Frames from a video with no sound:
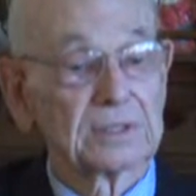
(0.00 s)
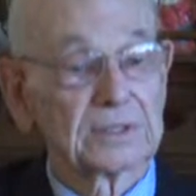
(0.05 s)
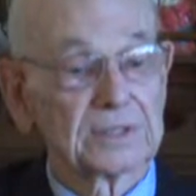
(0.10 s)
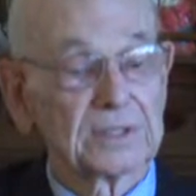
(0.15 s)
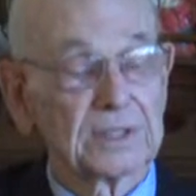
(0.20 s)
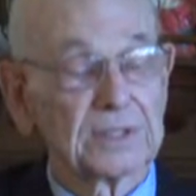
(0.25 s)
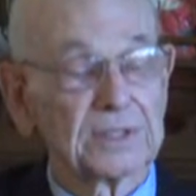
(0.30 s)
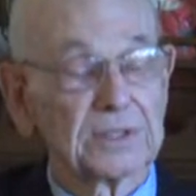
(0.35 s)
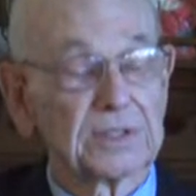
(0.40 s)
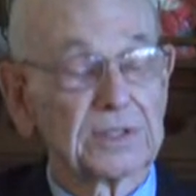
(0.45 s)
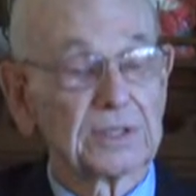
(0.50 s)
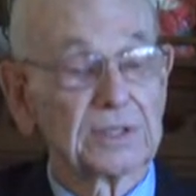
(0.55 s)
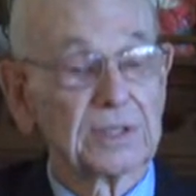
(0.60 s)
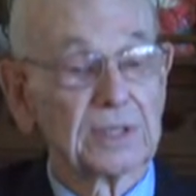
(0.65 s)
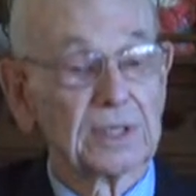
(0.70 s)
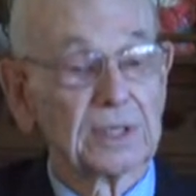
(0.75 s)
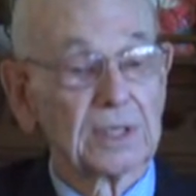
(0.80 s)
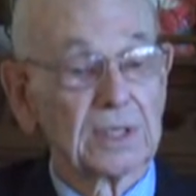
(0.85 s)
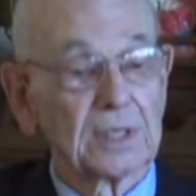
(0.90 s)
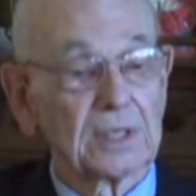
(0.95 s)
Sr.,
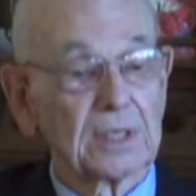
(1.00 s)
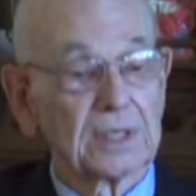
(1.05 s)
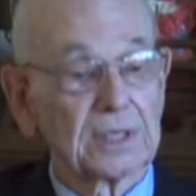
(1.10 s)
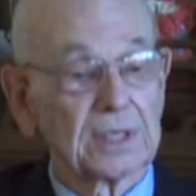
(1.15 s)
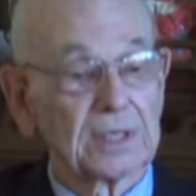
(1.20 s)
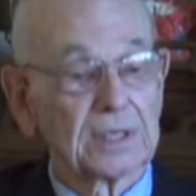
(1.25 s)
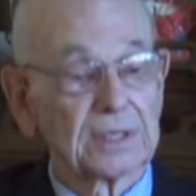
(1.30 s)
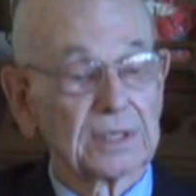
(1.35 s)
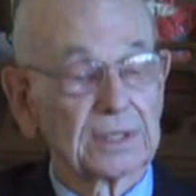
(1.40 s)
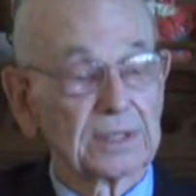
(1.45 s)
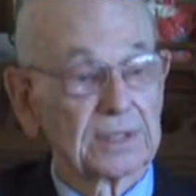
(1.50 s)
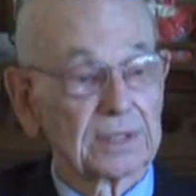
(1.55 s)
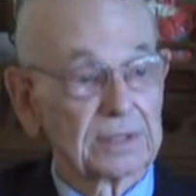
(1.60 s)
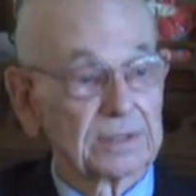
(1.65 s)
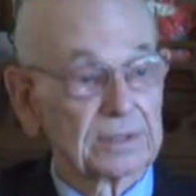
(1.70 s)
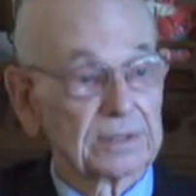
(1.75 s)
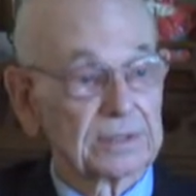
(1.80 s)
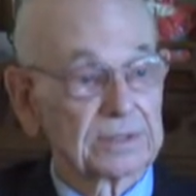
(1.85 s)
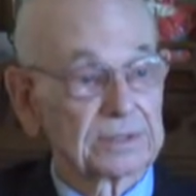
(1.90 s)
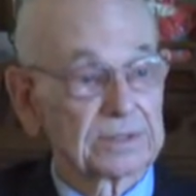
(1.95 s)
and
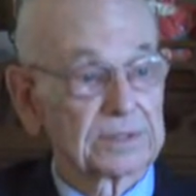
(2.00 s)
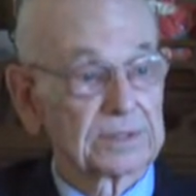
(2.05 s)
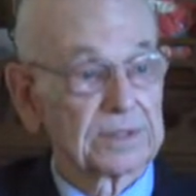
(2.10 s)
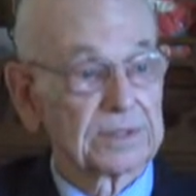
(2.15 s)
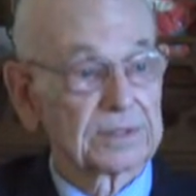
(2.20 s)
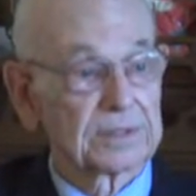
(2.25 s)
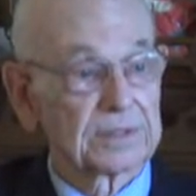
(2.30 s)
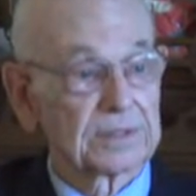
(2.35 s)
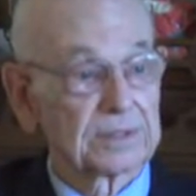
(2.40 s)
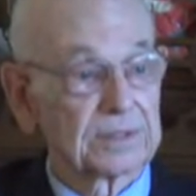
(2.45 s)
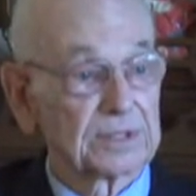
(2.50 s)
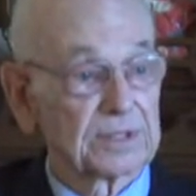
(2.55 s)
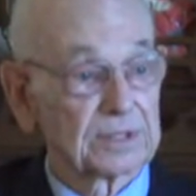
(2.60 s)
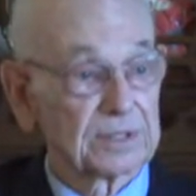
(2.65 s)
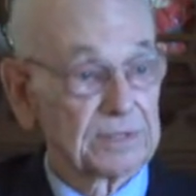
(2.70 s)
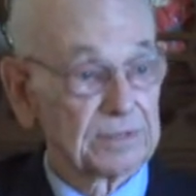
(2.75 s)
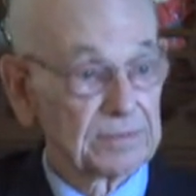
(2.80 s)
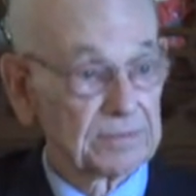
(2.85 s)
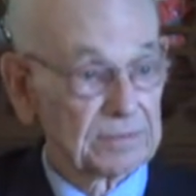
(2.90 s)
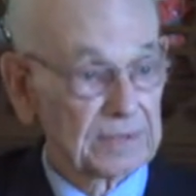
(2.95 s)
others at
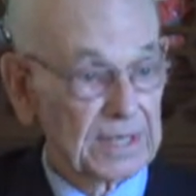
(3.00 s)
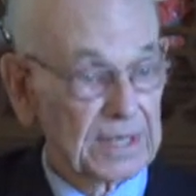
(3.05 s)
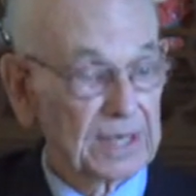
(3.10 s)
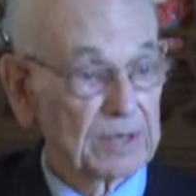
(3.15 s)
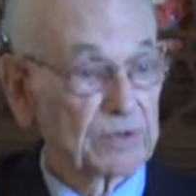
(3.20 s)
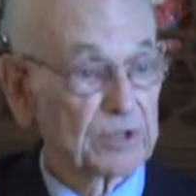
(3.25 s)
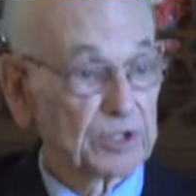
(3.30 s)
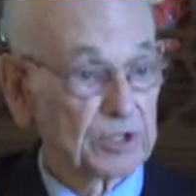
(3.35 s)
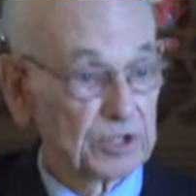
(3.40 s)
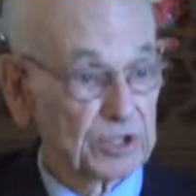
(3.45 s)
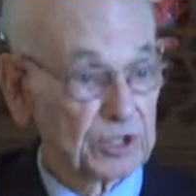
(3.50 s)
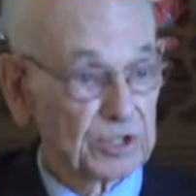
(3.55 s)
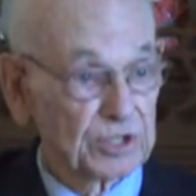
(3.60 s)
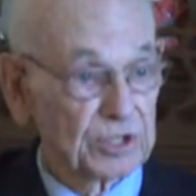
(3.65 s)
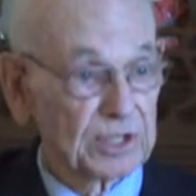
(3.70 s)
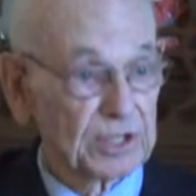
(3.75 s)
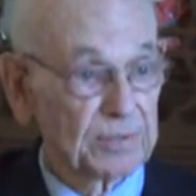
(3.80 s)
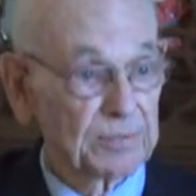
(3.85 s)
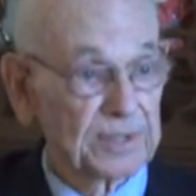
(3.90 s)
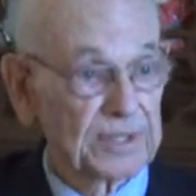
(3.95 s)
the Harris
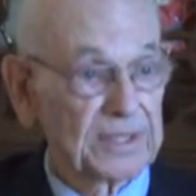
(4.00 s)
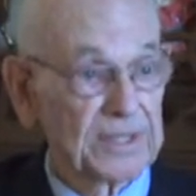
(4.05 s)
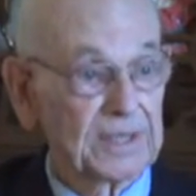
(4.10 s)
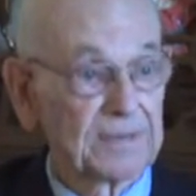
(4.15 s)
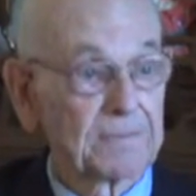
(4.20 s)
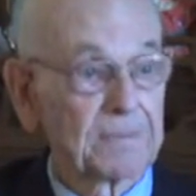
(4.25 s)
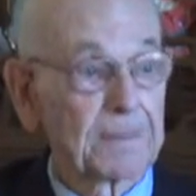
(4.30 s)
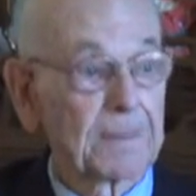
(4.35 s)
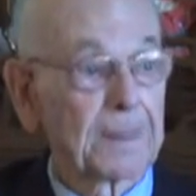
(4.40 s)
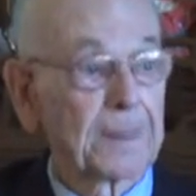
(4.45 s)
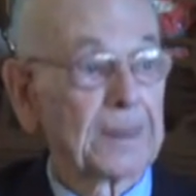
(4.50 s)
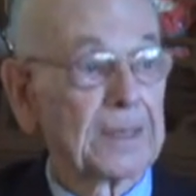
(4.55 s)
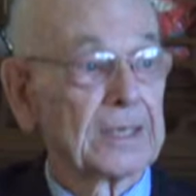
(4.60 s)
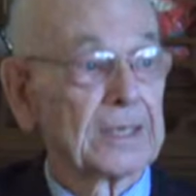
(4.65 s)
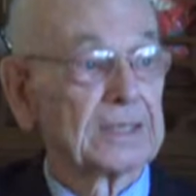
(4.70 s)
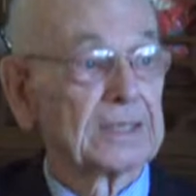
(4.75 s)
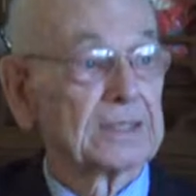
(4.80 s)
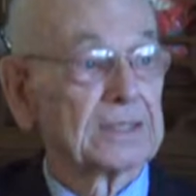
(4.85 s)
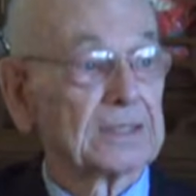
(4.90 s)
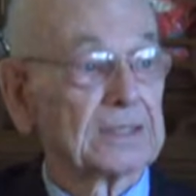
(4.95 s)
Shirt Company
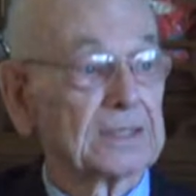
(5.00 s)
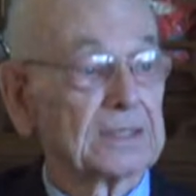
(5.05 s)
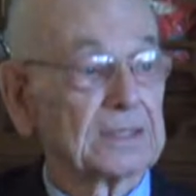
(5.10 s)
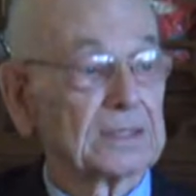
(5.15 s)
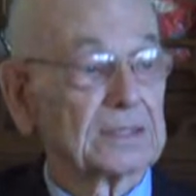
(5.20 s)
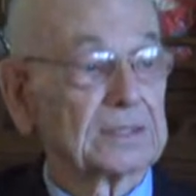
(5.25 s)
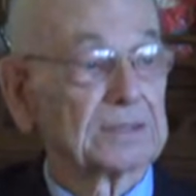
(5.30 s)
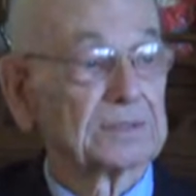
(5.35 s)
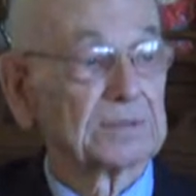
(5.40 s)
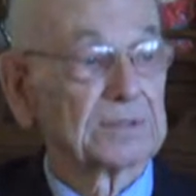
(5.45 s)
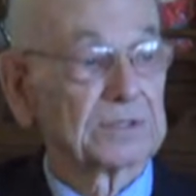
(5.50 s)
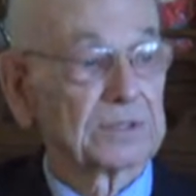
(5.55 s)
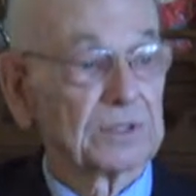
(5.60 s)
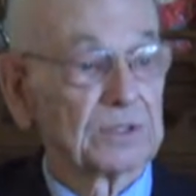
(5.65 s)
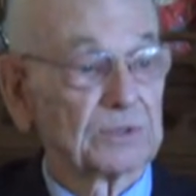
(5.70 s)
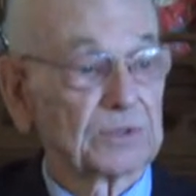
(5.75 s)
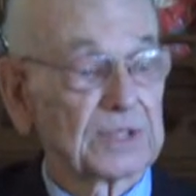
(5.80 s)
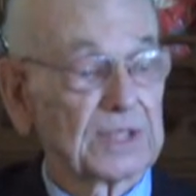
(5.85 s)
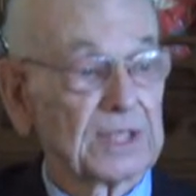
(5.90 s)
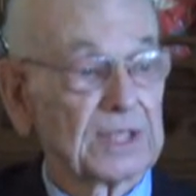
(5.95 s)
was
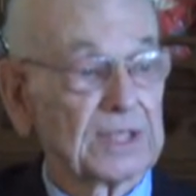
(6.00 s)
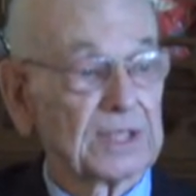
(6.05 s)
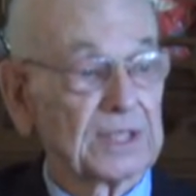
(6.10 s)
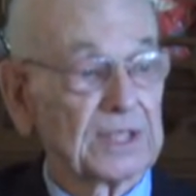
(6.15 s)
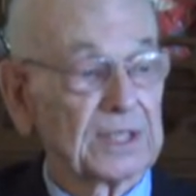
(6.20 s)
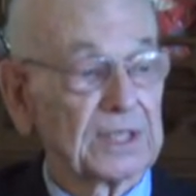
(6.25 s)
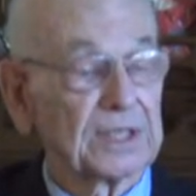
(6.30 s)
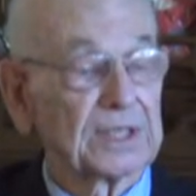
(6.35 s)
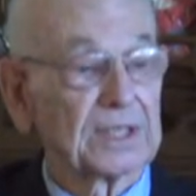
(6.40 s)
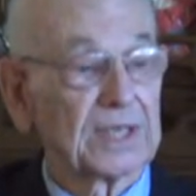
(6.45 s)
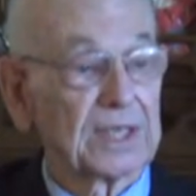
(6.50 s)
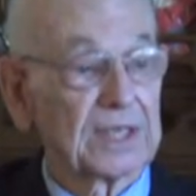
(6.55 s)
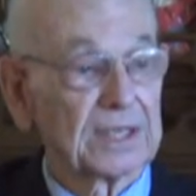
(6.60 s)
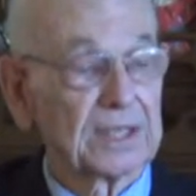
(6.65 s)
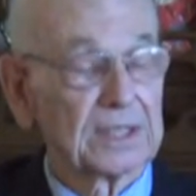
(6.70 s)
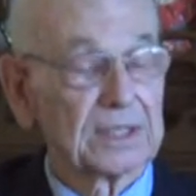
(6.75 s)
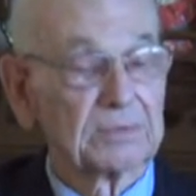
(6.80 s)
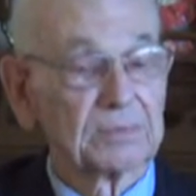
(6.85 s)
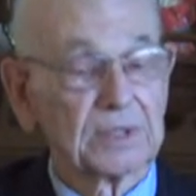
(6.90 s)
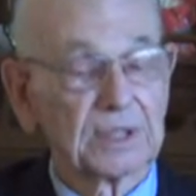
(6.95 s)
located here
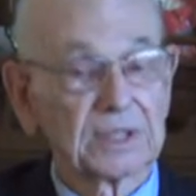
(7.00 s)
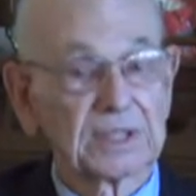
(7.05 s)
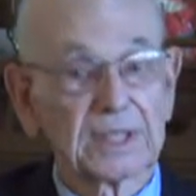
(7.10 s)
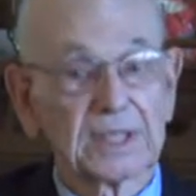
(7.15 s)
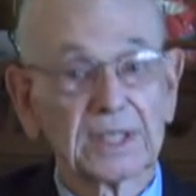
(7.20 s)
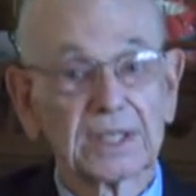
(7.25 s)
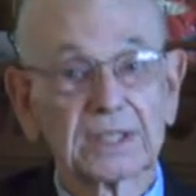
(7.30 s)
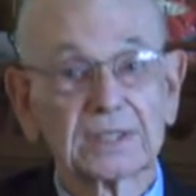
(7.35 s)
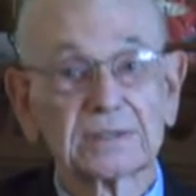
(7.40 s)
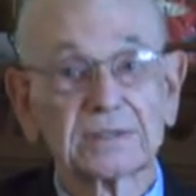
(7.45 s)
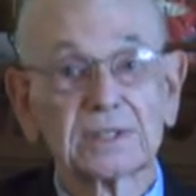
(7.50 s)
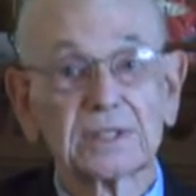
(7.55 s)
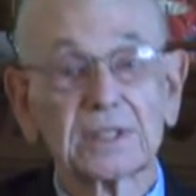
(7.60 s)
and in Buchanan.